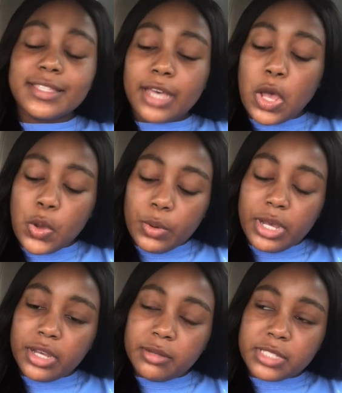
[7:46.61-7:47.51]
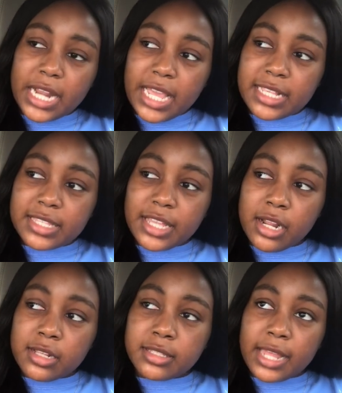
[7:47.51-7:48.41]
So today is
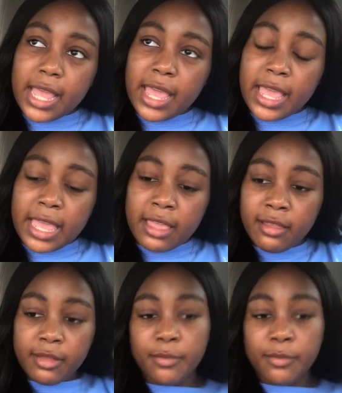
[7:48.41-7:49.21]
Thursday